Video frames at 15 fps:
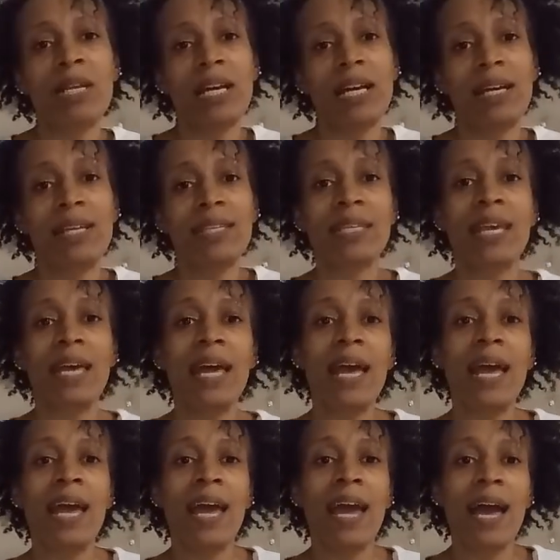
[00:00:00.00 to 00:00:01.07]
because
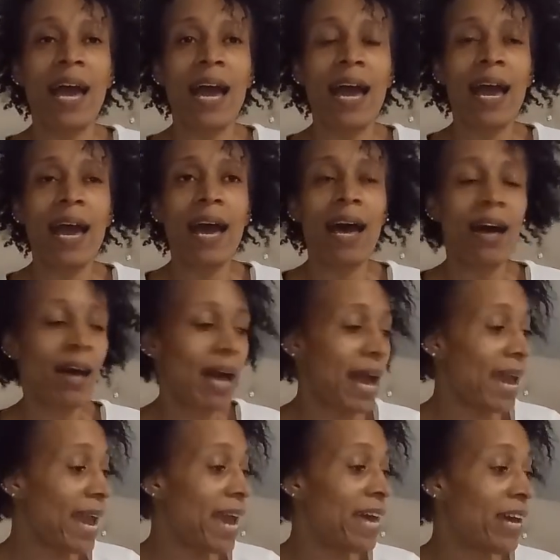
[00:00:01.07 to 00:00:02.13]

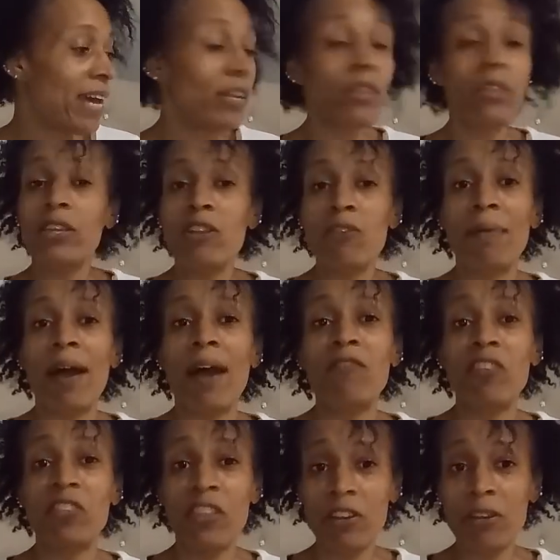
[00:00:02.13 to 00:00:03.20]
I had another coupon
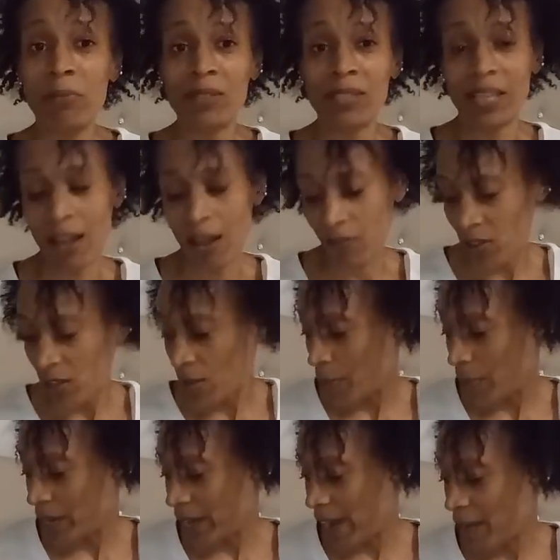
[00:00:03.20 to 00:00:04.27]
for 30% off.
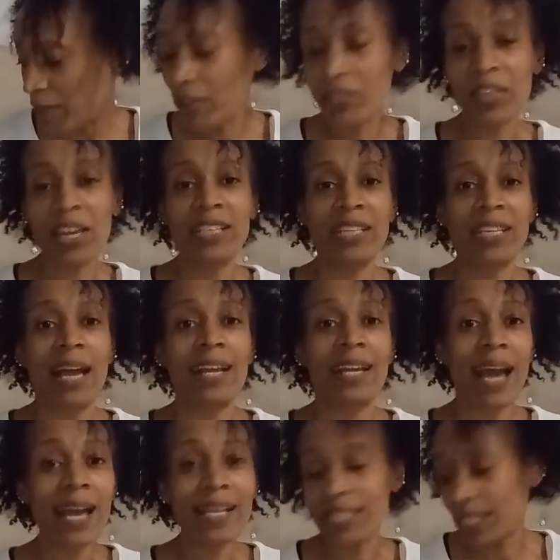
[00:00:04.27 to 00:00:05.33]
But everything that I
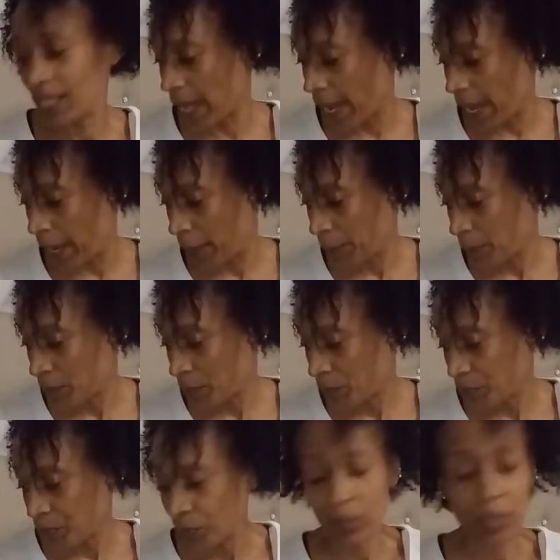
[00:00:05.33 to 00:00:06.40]
got today
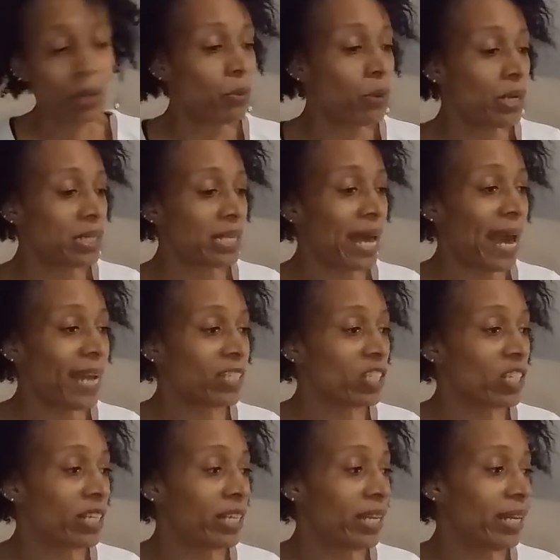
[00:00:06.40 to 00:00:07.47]
was
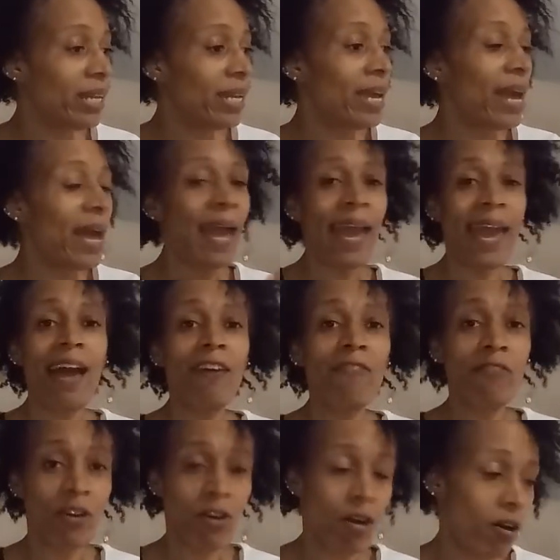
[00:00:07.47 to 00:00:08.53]
actually
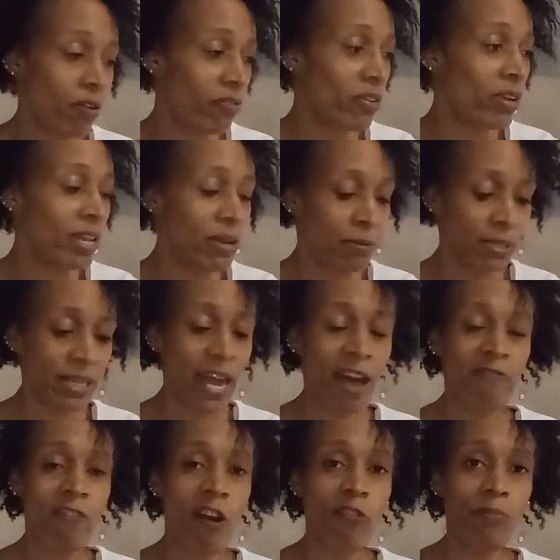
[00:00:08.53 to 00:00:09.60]
half off. It was
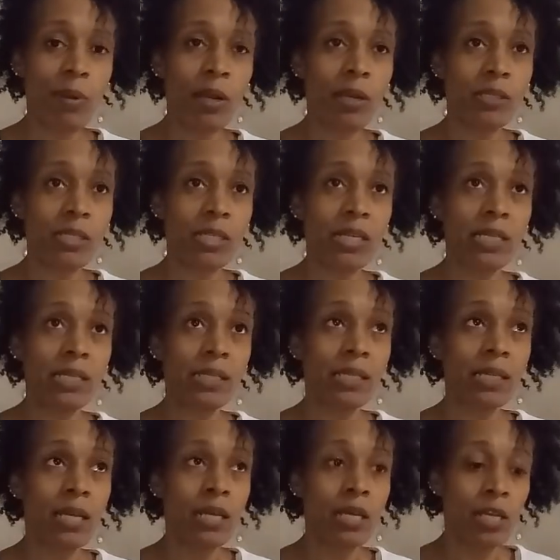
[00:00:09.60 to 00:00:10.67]
half off purses,